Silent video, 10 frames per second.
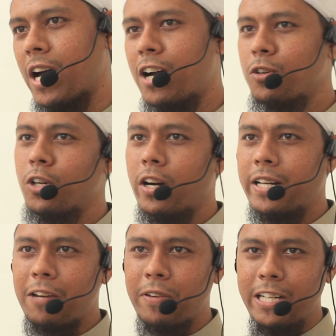Do not
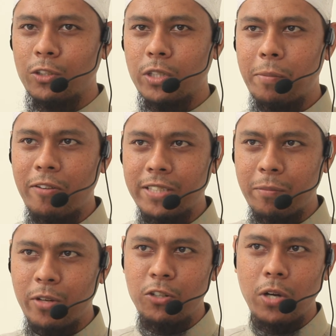dive into the
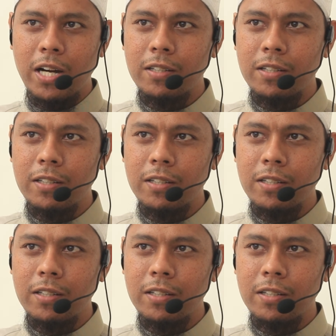bathtub when you